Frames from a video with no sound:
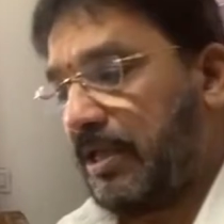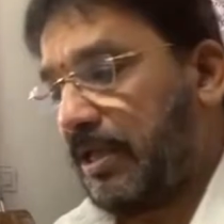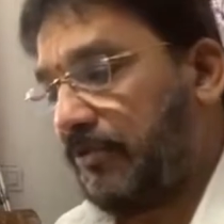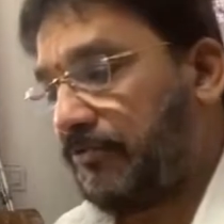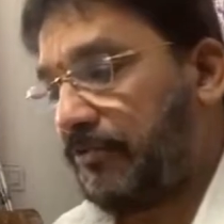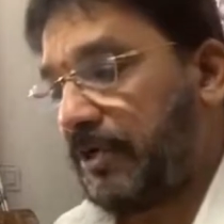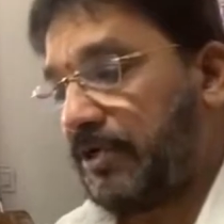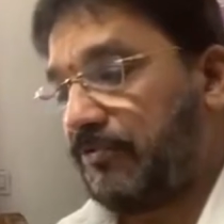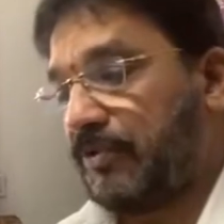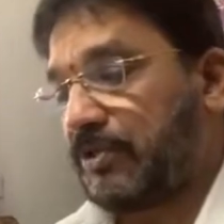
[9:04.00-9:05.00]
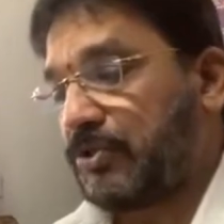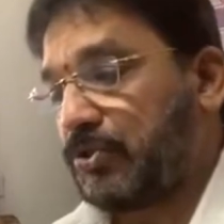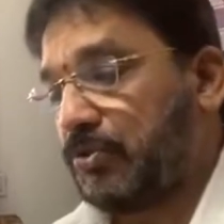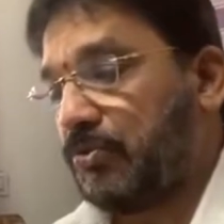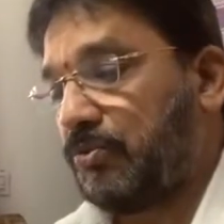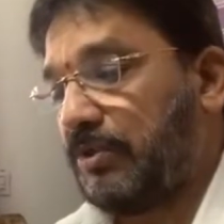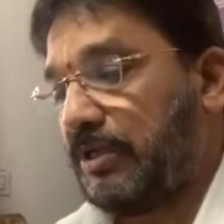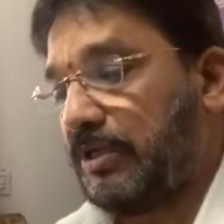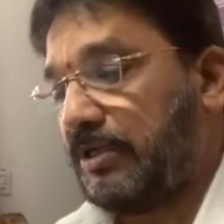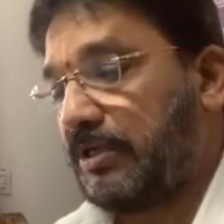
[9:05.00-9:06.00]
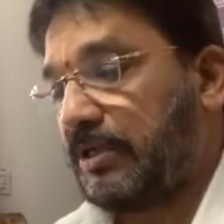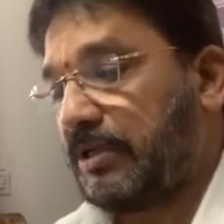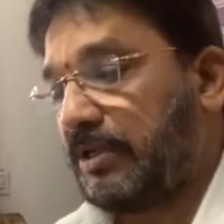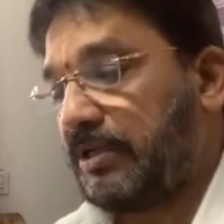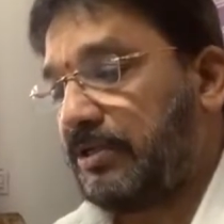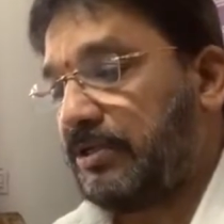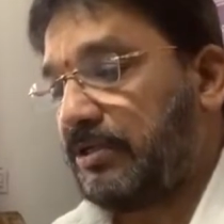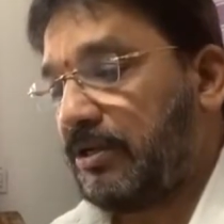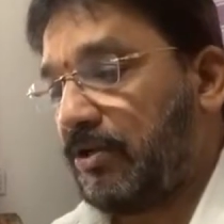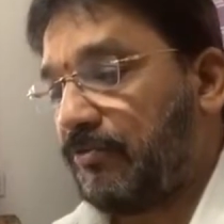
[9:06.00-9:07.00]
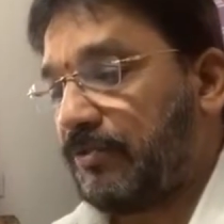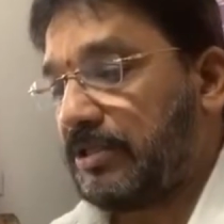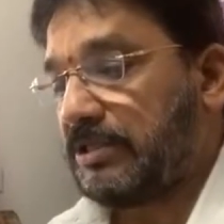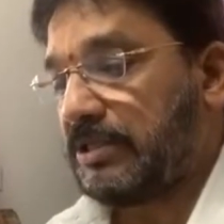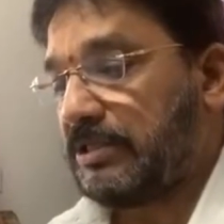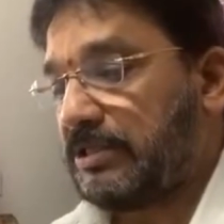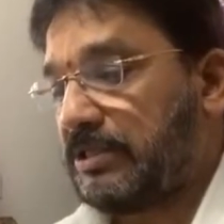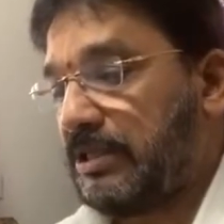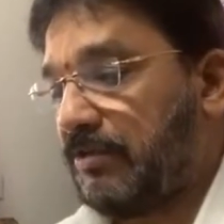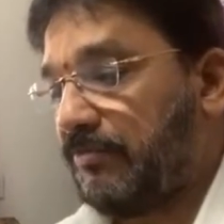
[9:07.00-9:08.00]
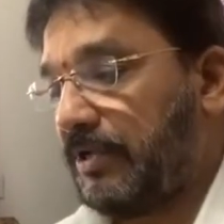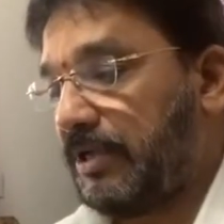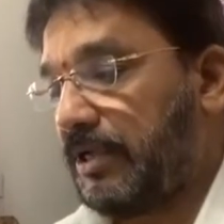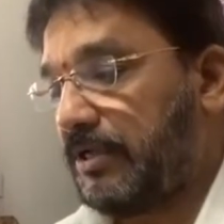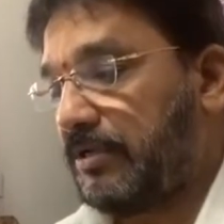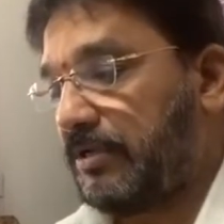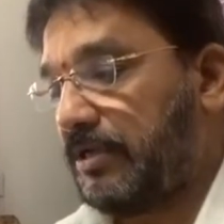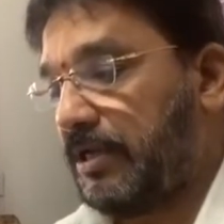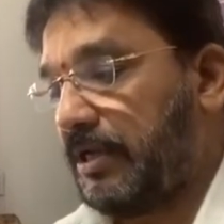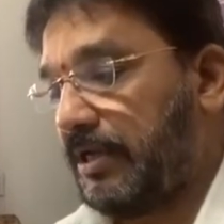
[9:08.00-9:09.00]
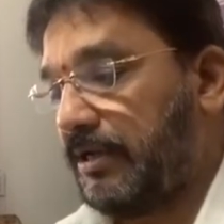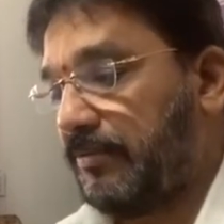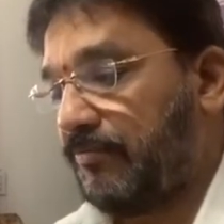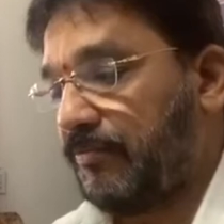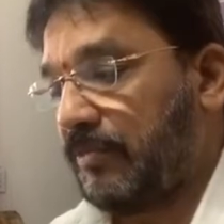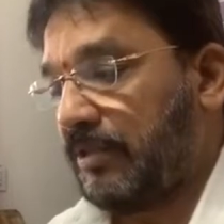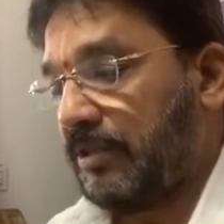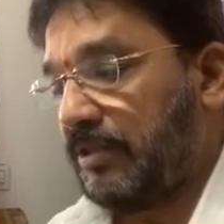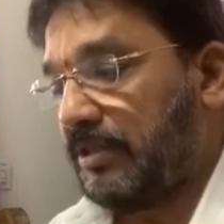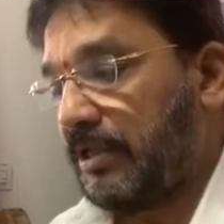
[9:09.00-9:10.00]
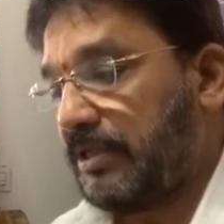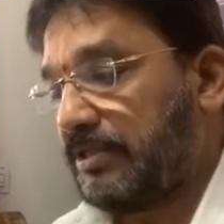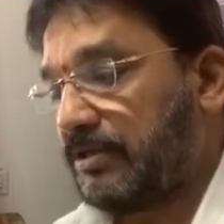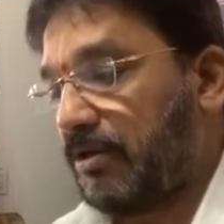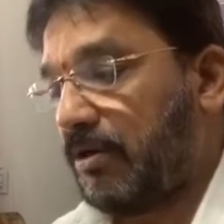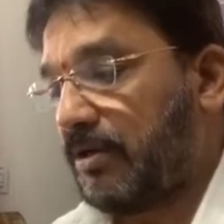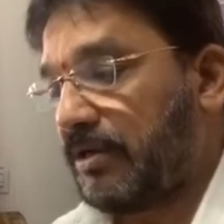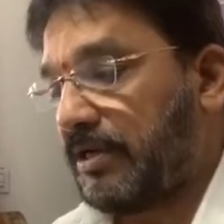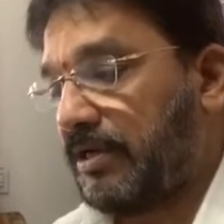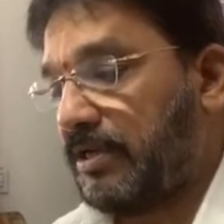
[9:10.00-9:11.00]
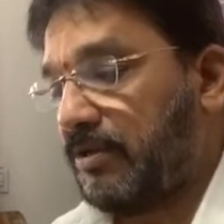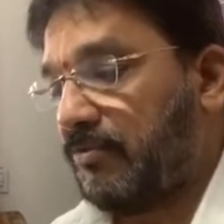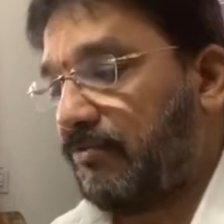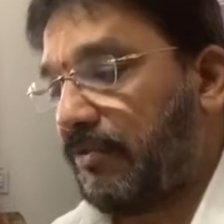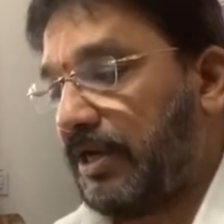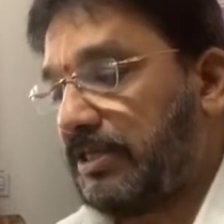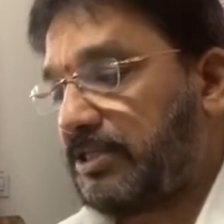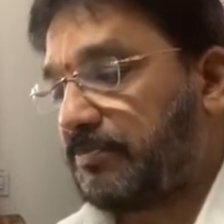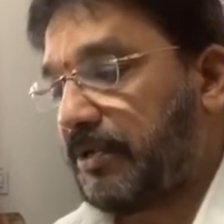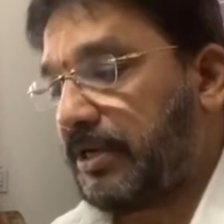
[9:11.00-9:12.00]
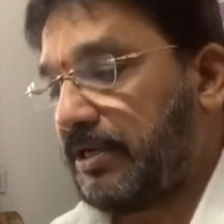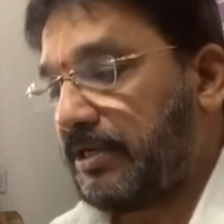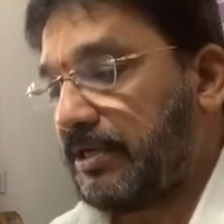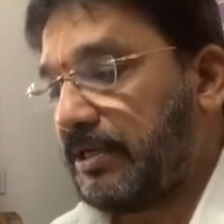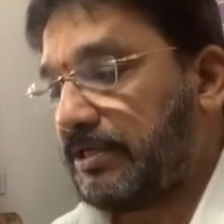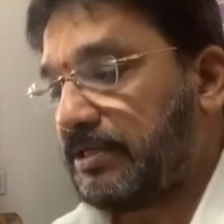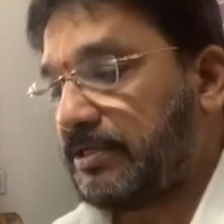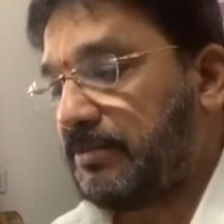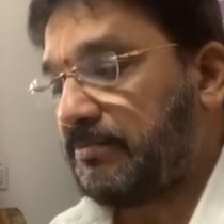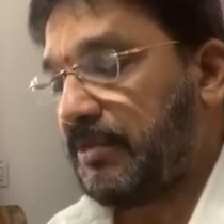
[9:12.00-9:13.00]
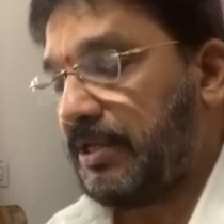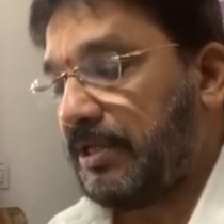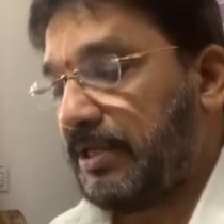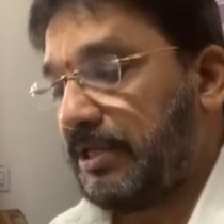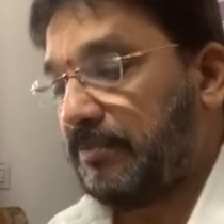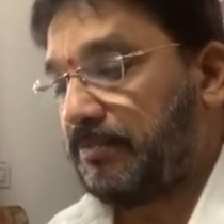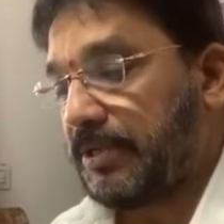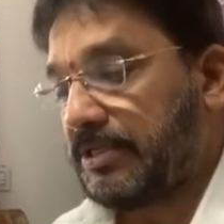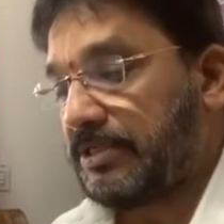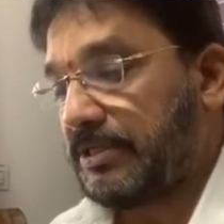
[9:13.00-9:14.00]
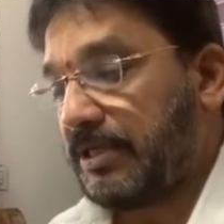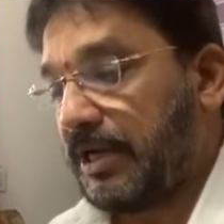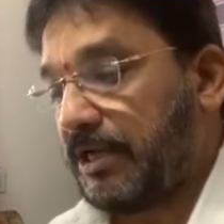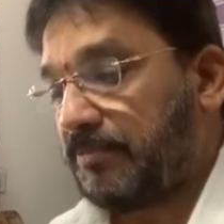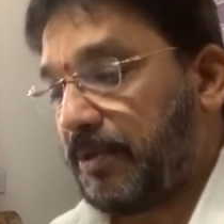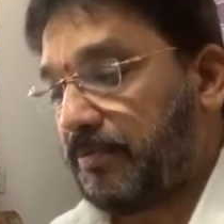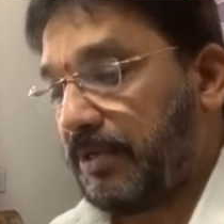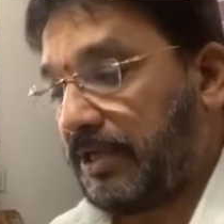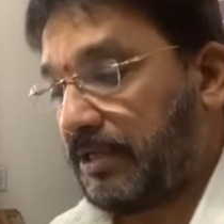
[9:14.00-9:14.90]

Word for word: If it were so, declaration of results will get delayed. There is already widespread criticism in press and public